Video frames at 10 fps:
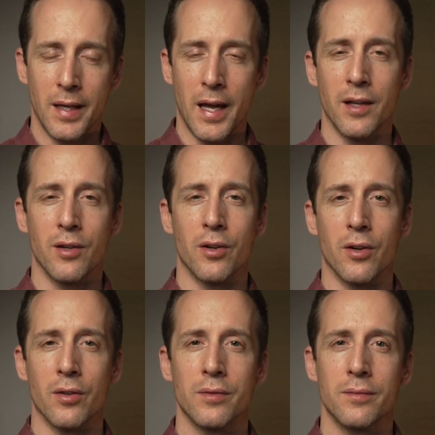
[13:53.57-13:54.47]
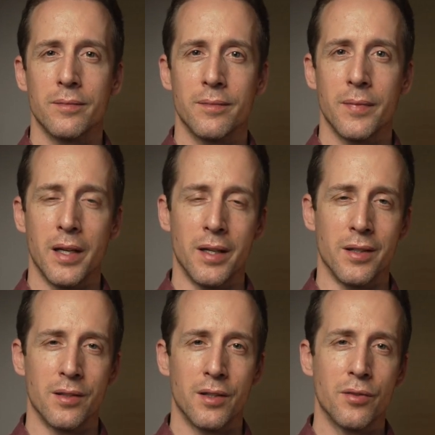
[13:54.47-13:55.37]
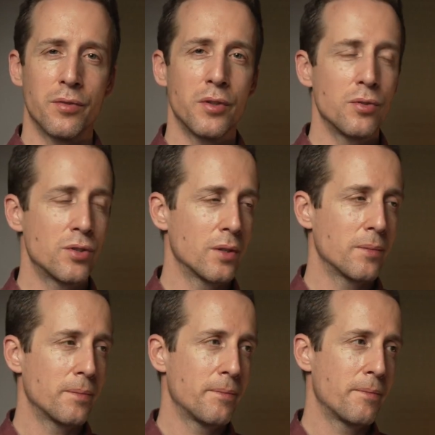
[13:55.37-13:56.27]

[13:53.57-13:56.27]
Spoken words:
anger, and confusion,